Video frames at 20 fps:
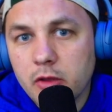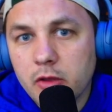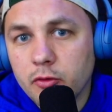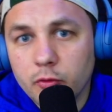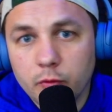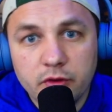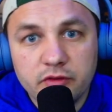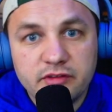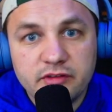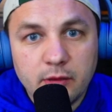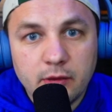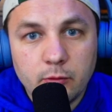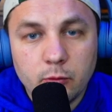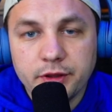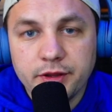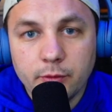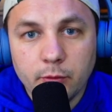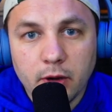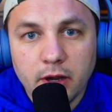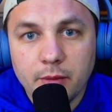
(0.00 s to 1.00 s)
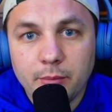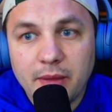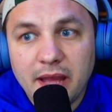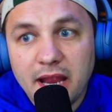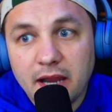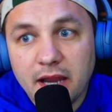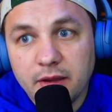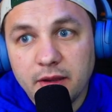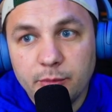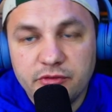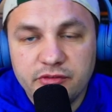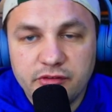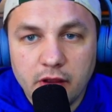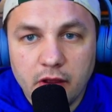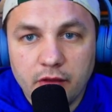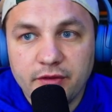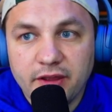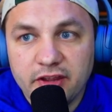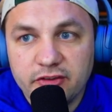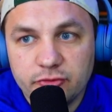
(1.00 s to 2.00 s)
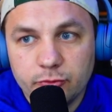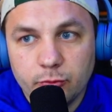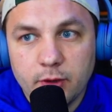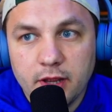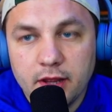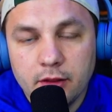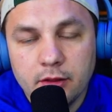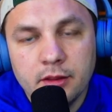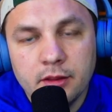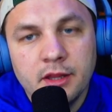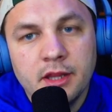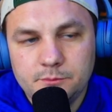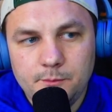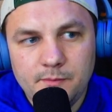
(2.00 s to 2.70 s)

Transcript: who is a rookie running back himself as well.